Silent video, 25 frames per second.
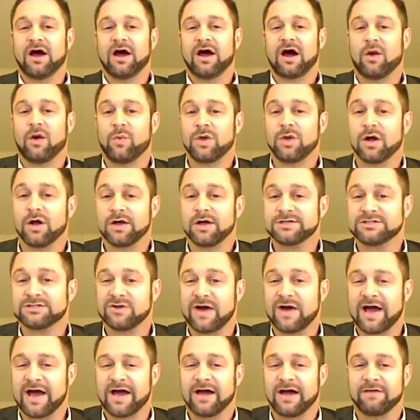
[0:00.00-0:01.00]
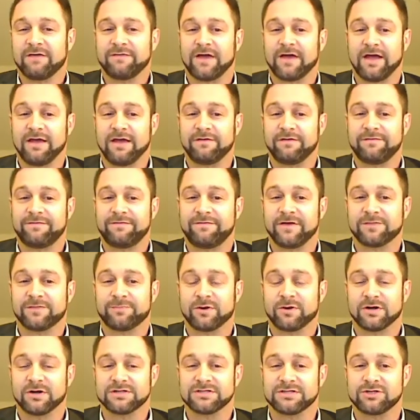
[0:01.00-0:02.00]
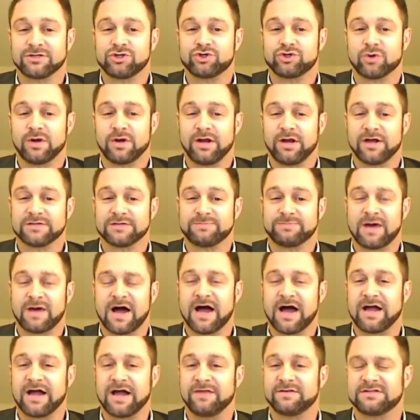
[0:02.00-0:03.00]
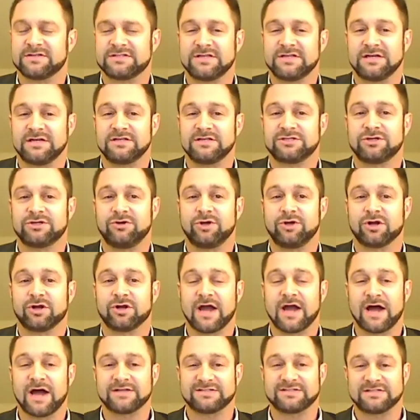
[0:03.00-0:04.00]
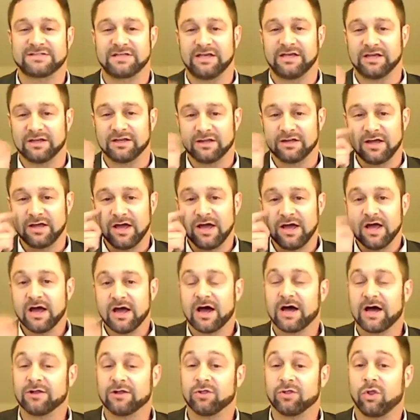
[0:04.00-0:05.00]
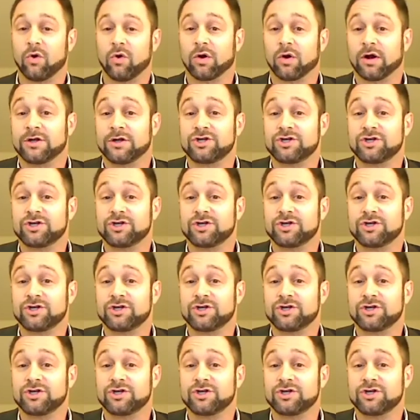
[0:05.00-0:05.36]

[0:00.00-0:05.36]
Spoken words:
We also have a fifth person joining us behind the scenes who you're not seeing, Lauren.